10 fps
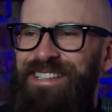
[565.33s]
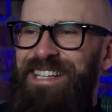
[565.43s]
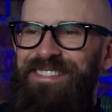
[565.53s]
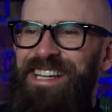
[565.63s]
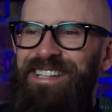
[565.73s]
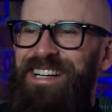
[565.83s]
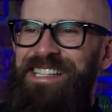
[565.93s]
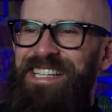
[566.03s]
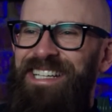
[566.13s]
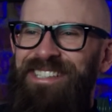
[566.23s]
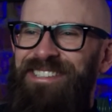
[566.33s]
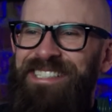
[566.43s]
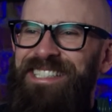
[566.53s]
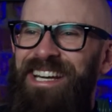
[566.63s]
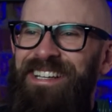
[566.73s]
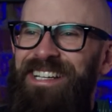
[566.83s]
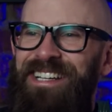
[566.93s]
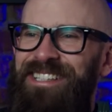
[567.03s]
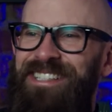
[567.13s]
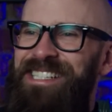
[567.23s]
we have no idea what's going
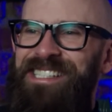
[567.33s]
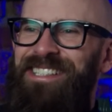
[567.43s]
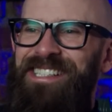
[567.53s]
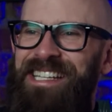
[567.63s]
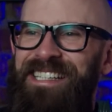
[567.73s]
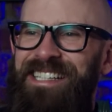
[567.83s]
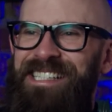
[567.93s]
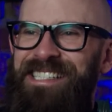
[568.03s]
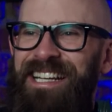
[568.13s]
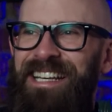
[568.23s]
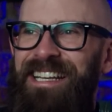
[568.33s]
on or what's causing this.